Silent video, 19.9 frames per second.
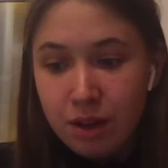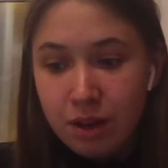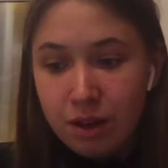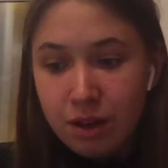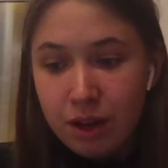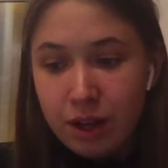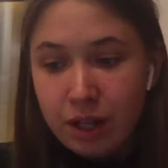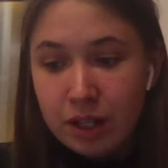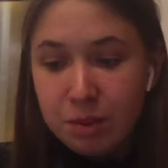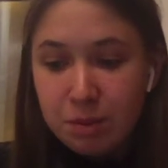
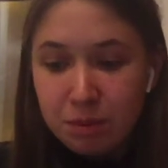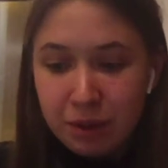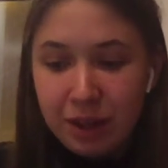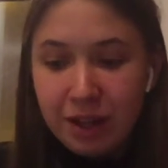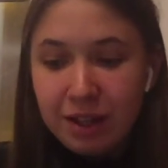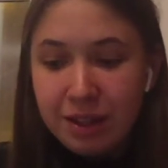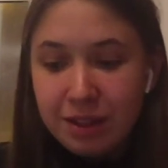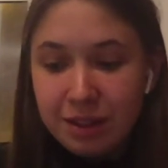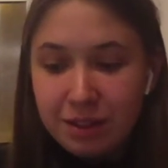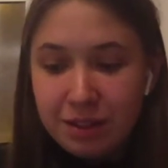
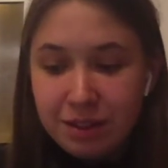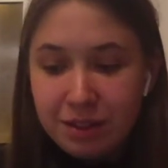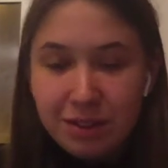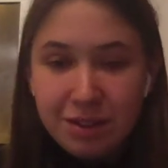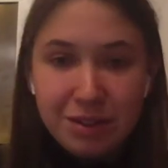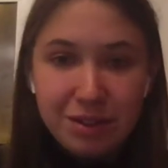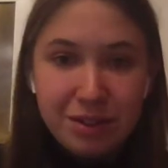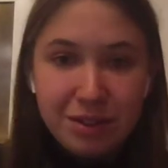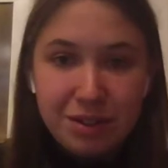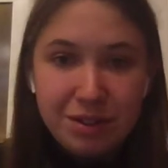explain
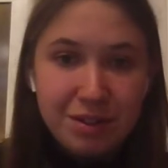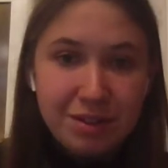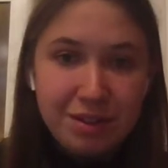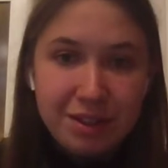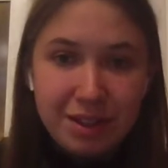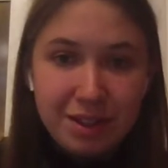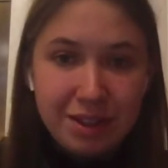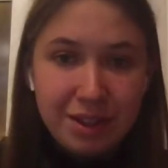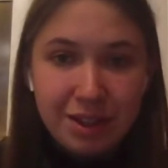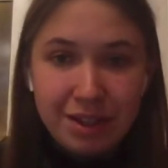
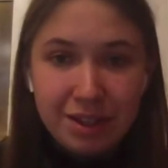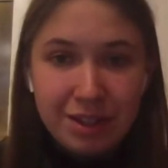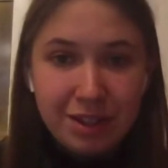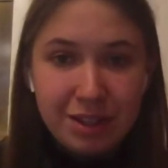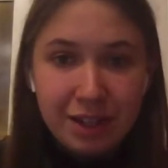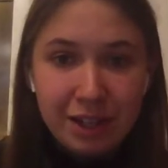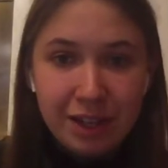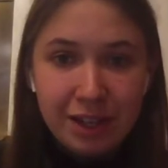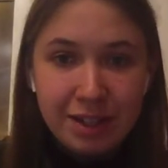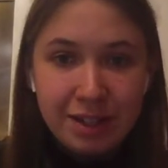that
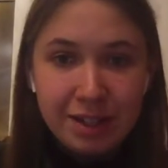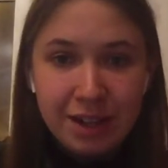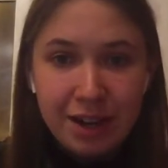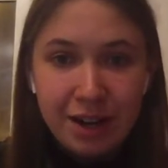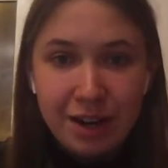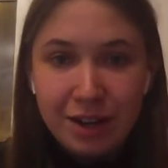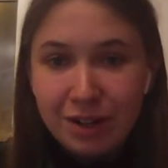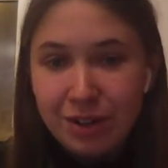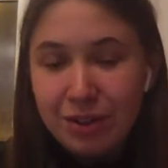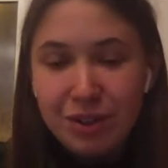tickets
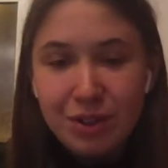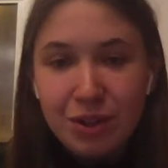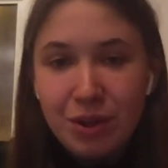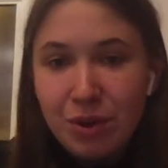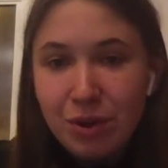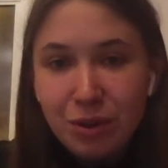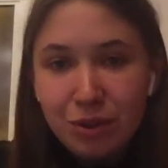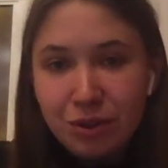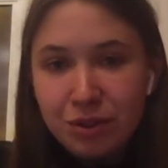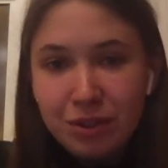are
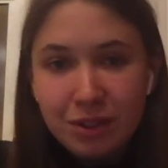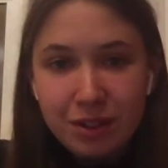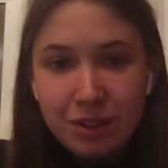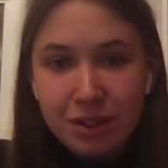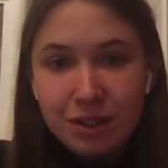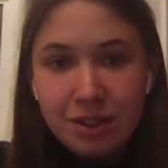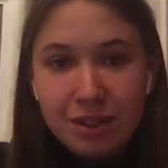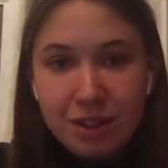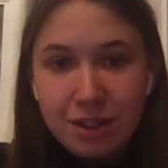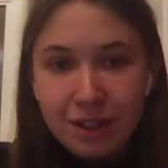resolved.
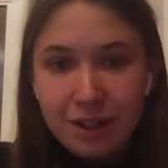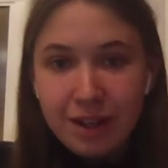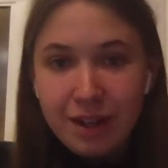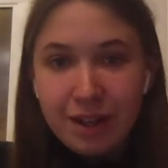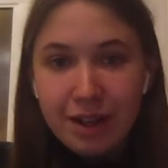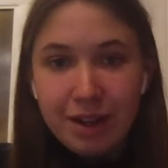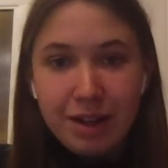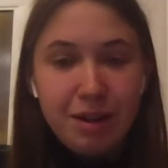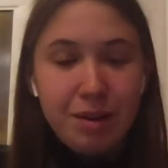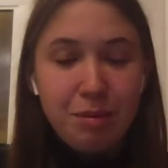It's
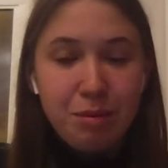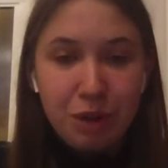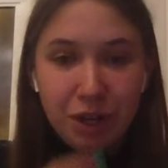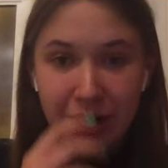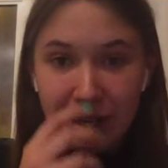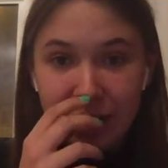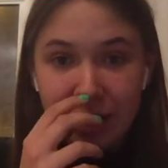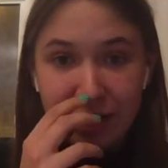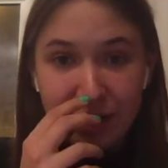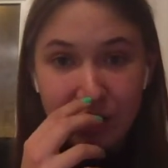a
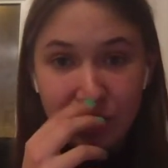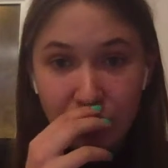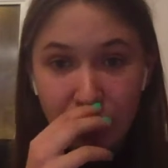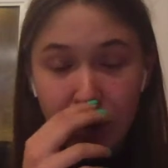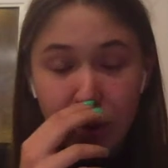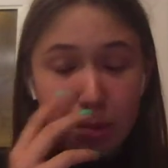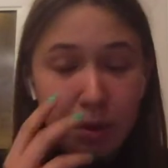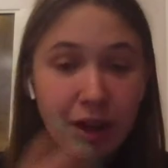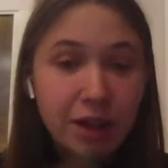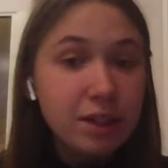pretty easy
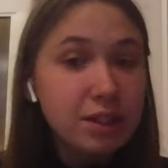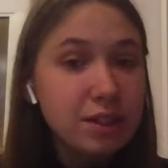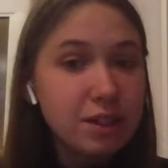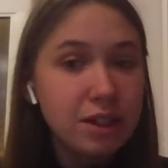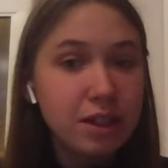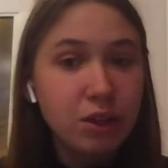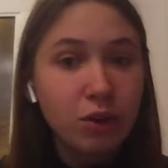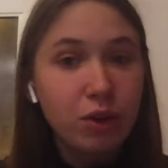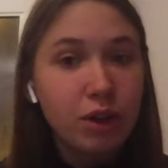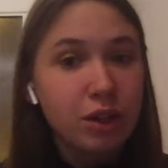job, and
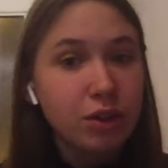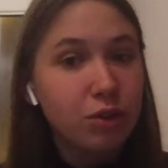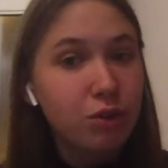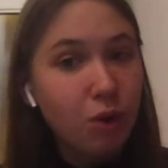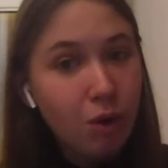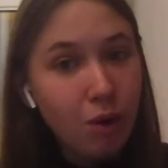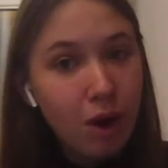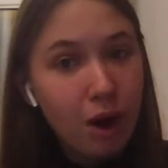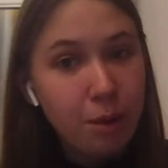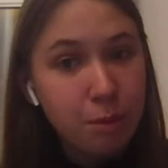you can
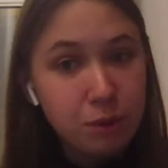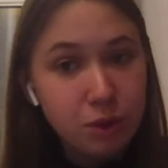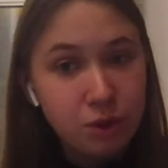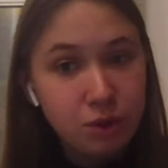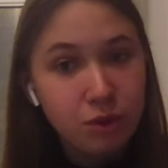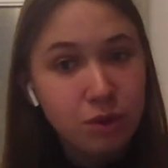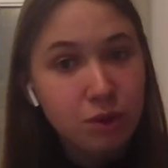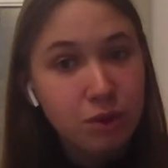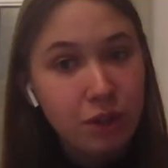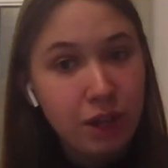grow up
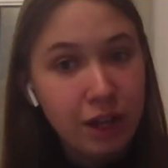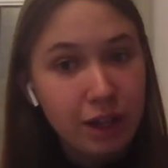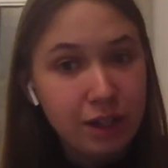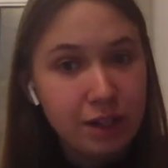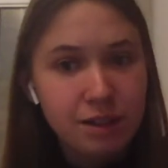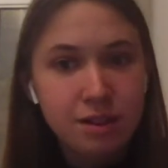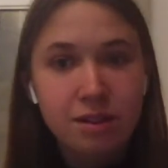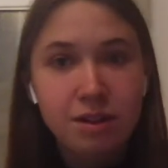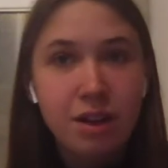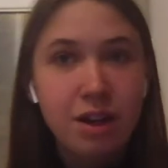to like
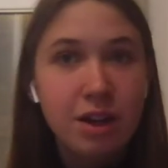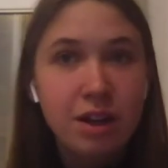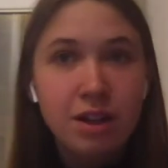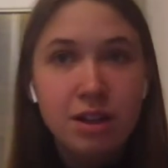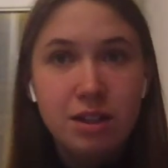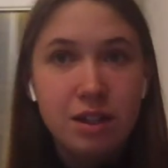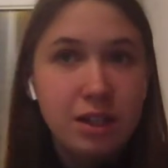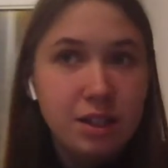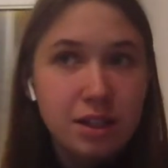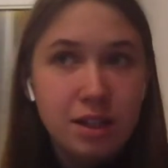
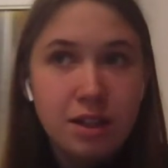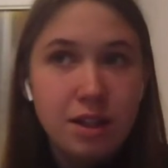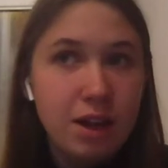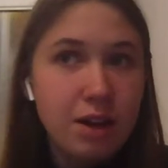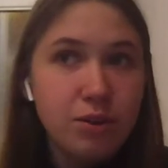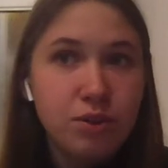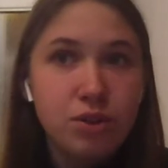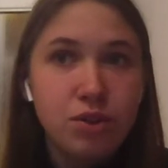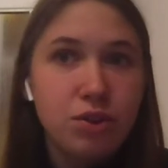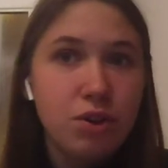
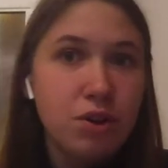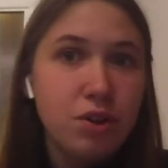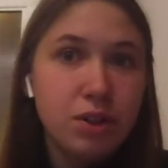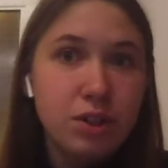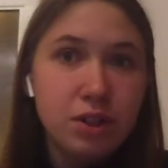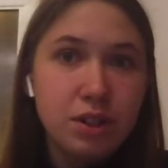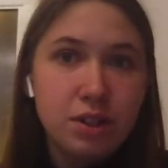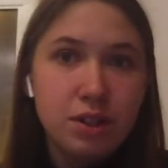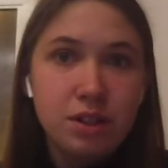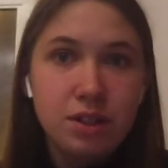
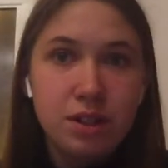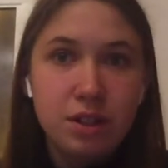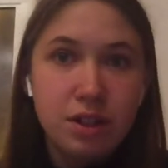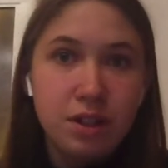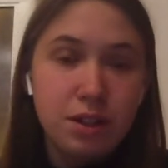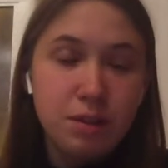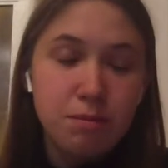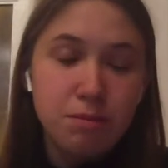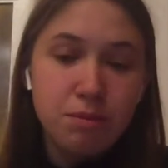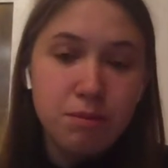$60,000.
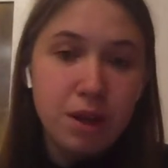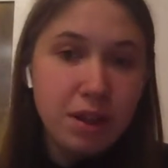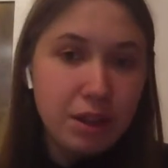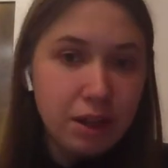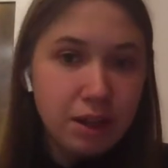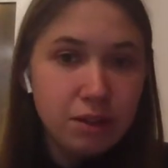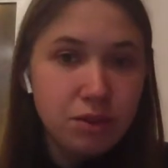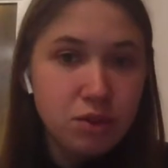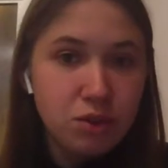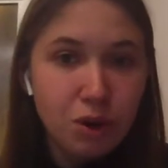I
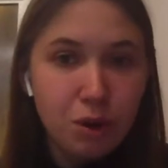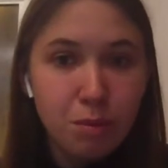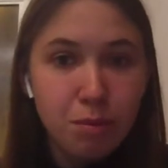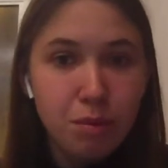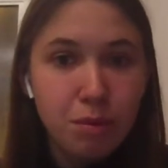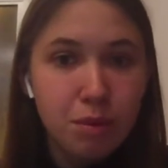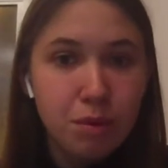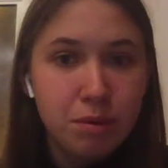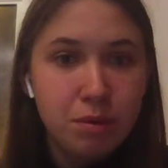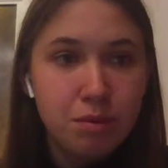think top
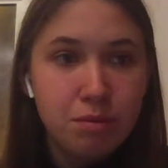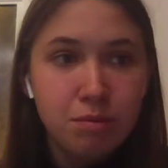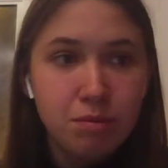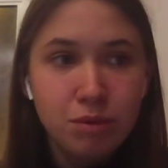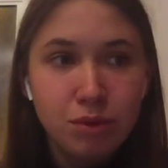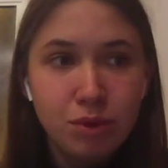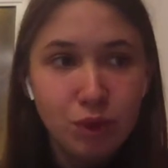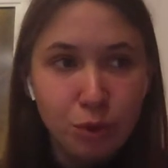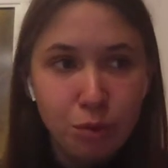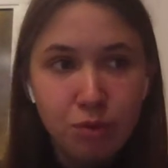
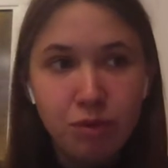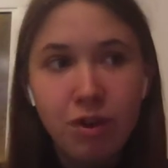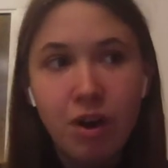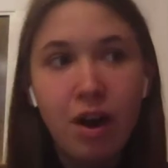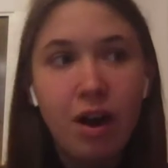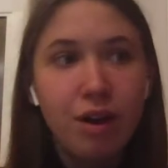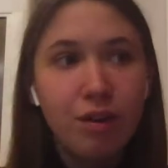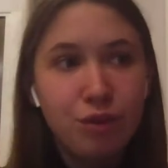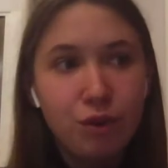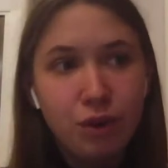
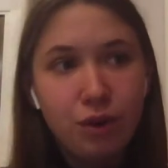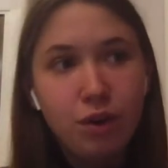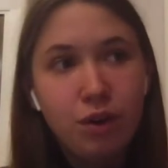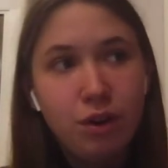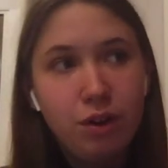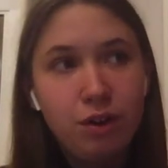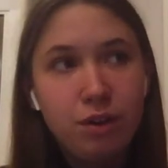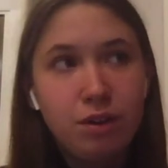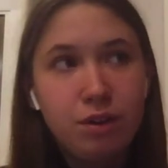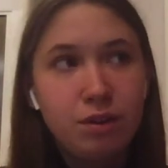5
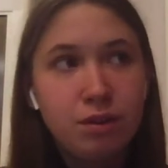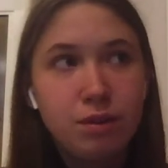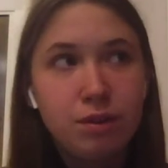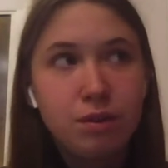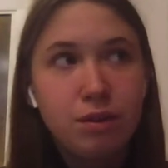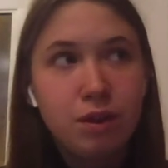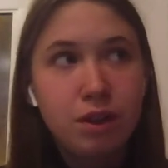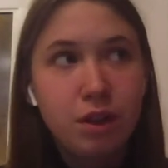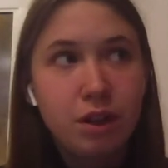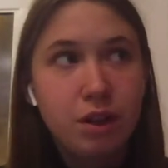earn
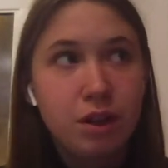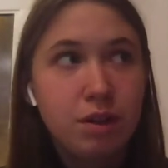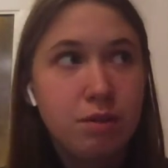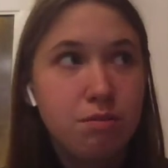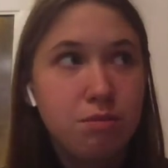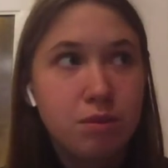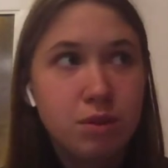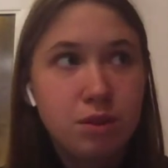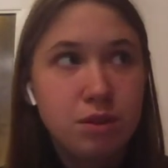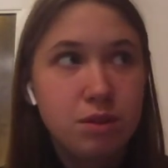
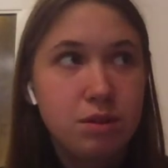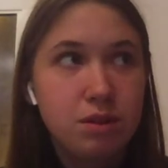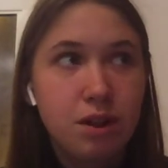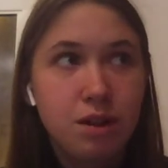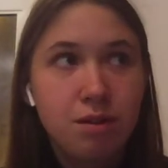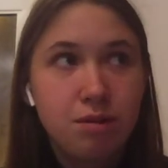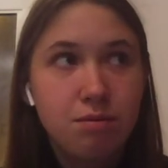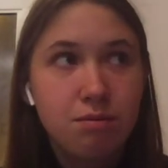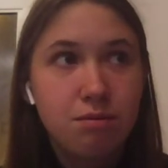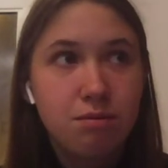
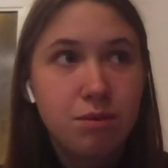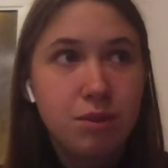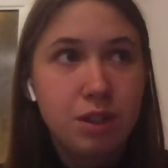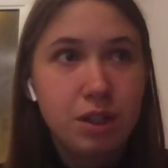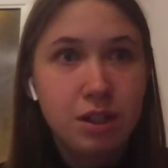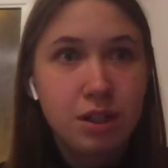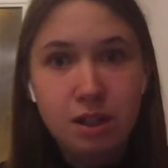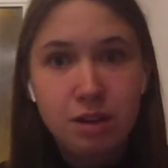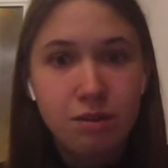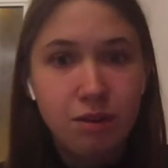
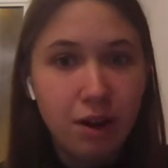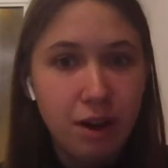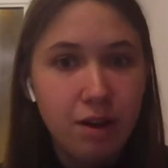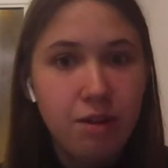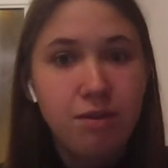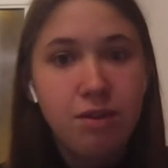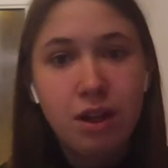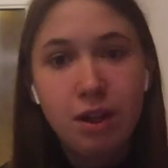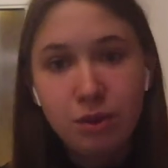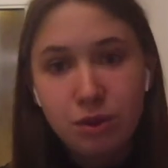
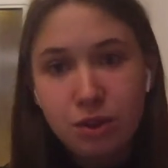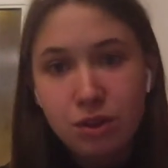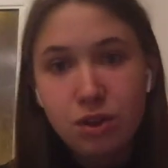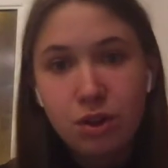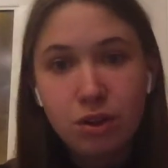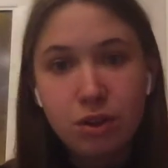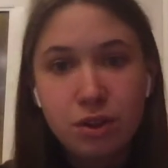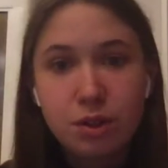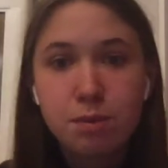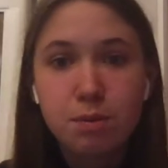
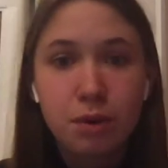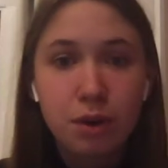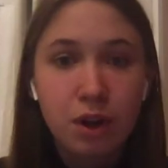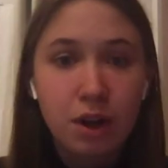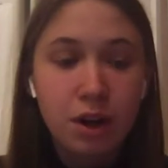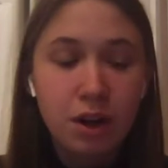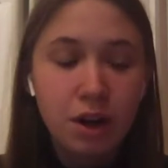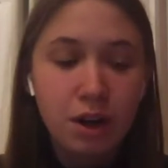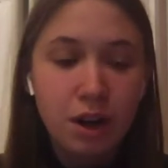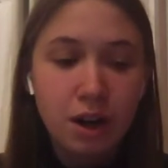$65,000 per year.